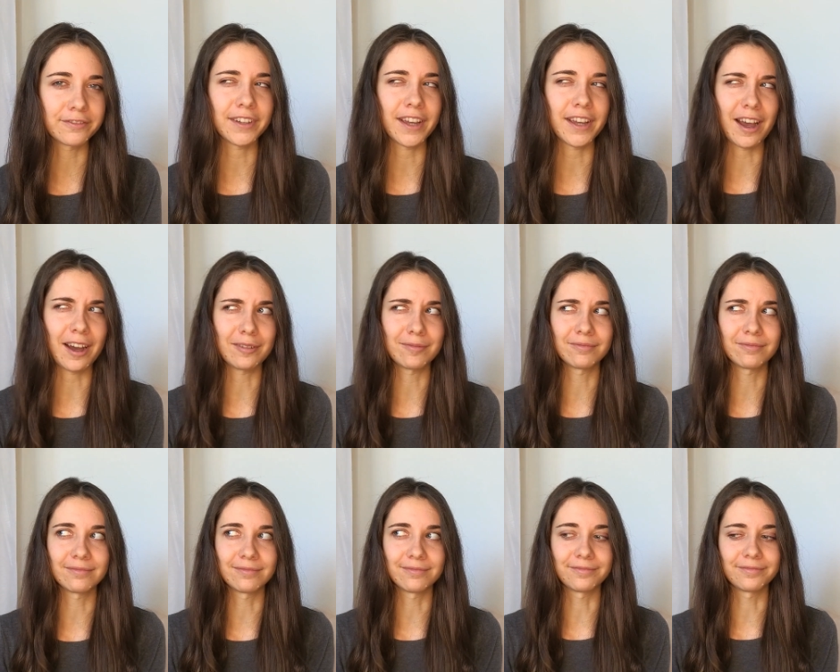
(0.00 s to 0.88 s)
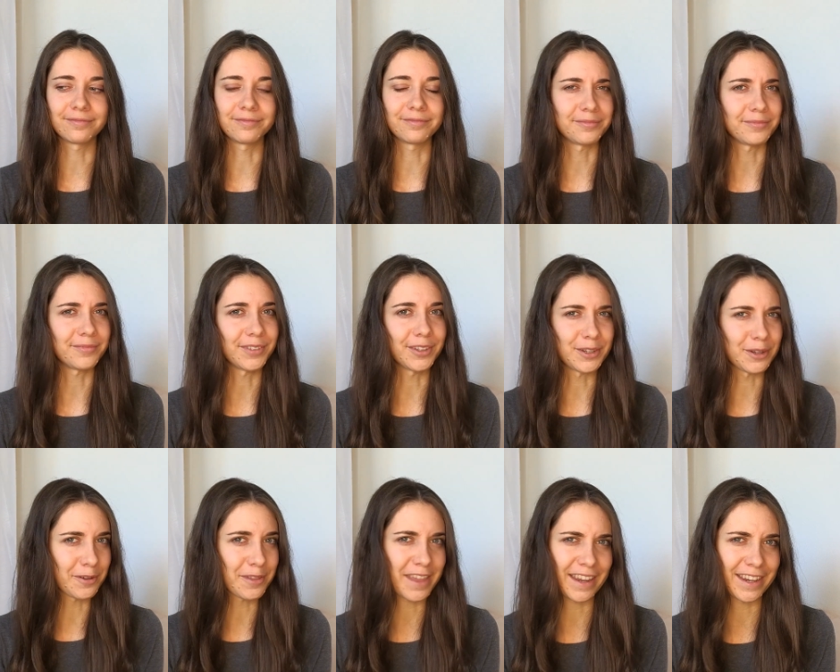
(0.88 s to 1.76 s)
no
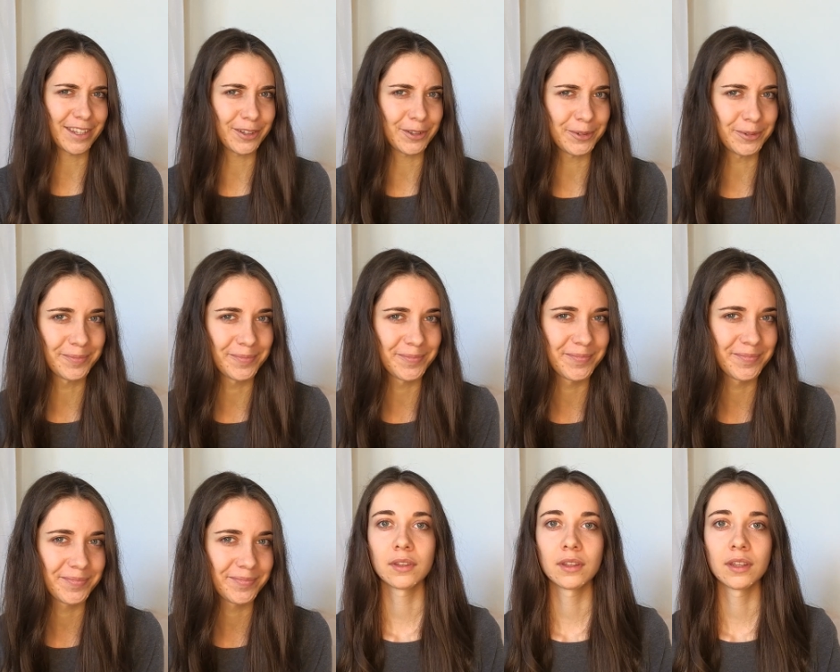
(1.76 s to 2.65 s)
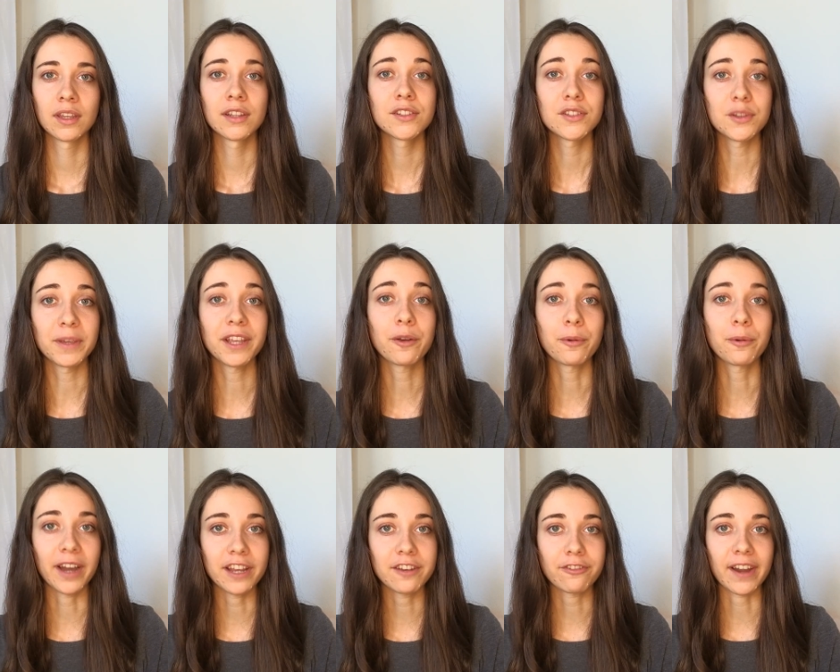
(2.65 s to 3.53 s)
thank you. To be
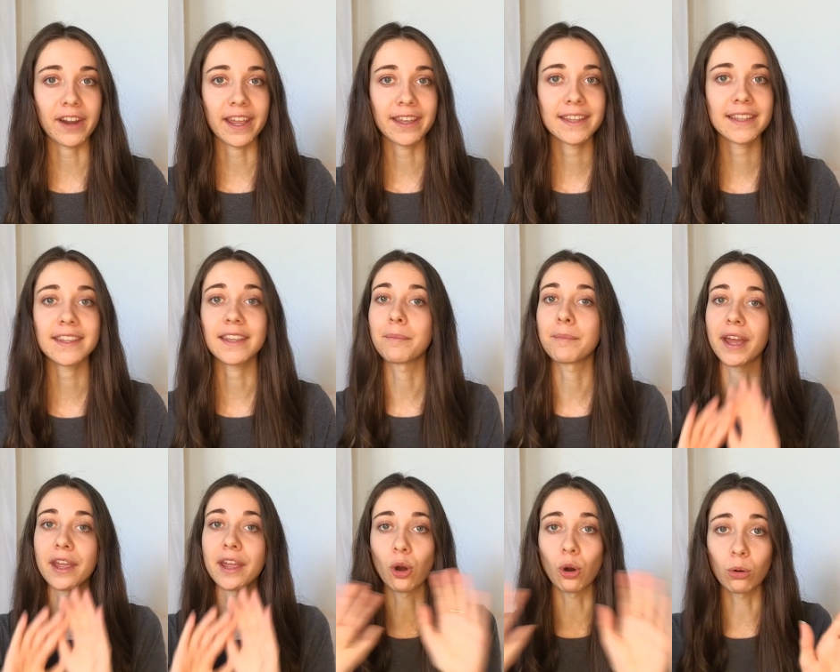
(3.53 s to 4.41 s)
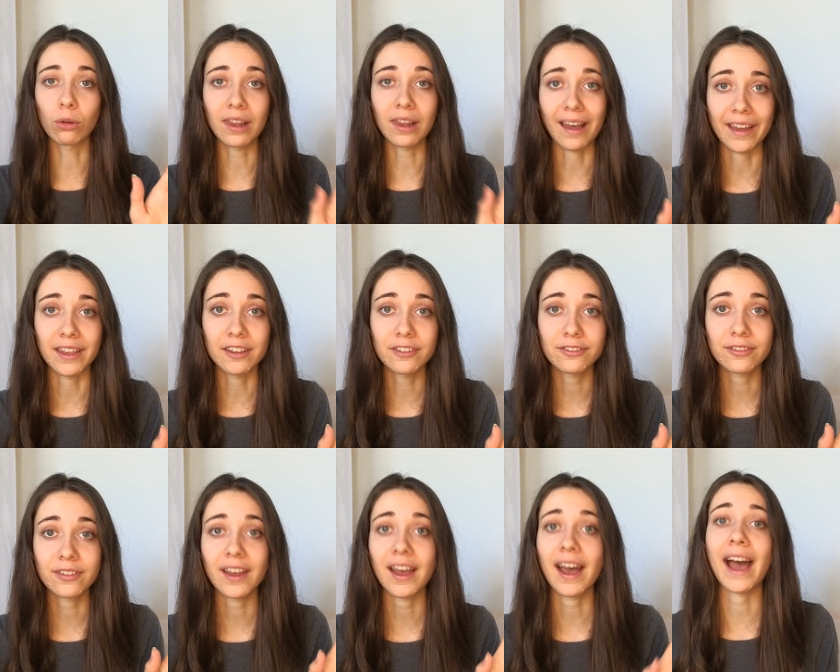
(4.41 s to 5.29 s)
quite frank, in my whole
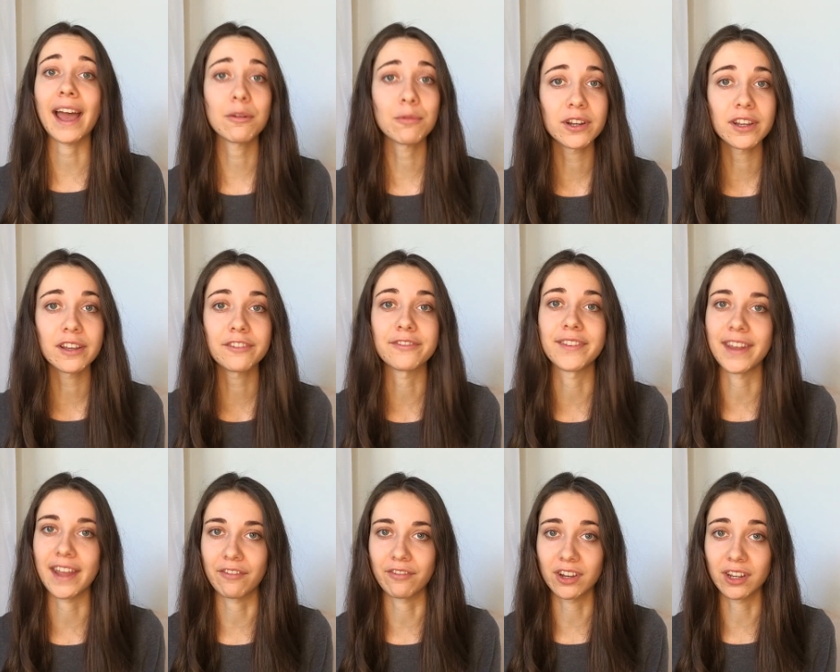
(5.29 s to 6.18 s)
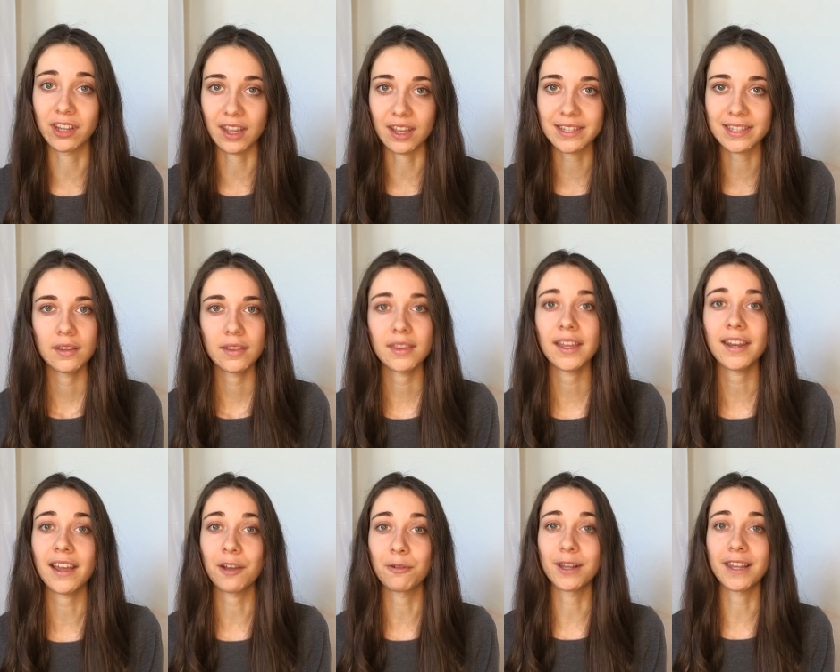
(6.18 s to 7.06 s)
life, I would have never guessed
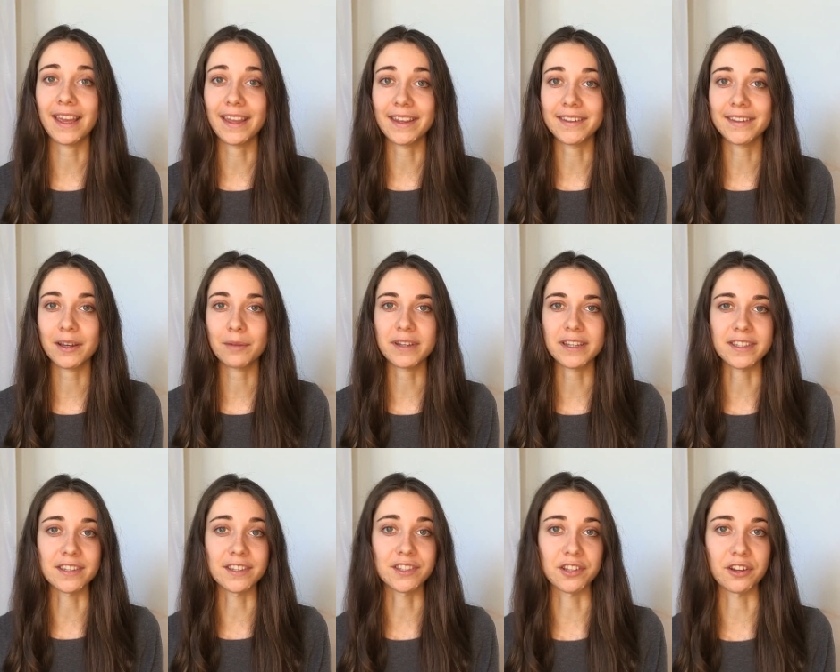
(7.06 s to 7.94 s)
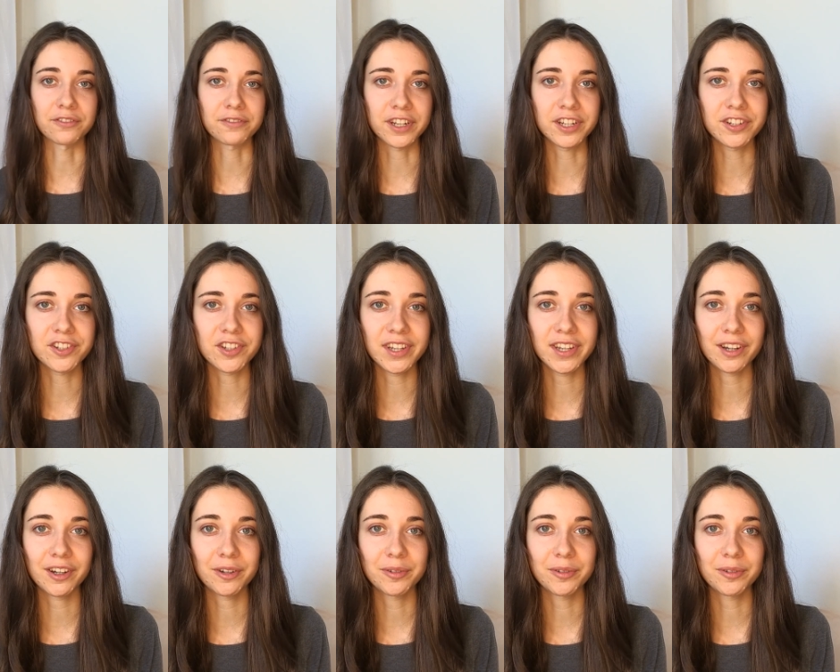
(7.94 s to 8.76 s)
that I will end up as a software engineer.